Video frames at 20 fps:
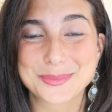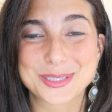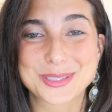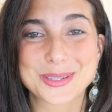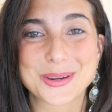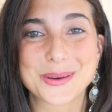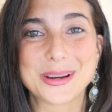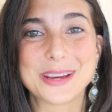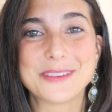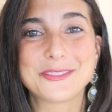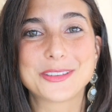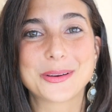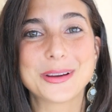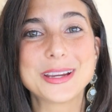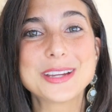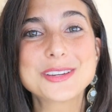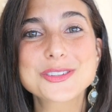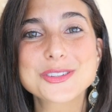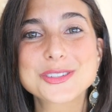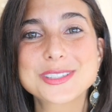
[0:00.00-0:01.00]
So if you're
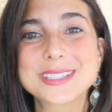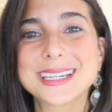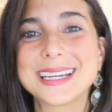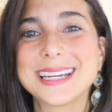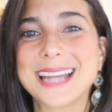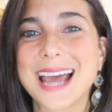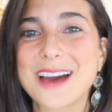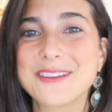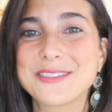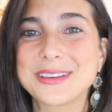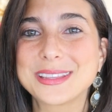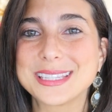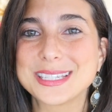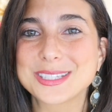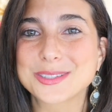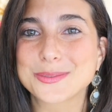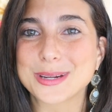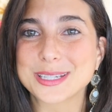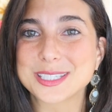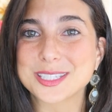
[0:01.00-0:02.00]
interested in having
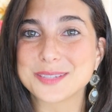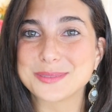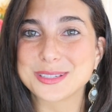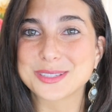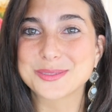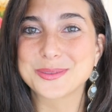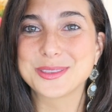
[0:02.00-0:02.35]
these recipes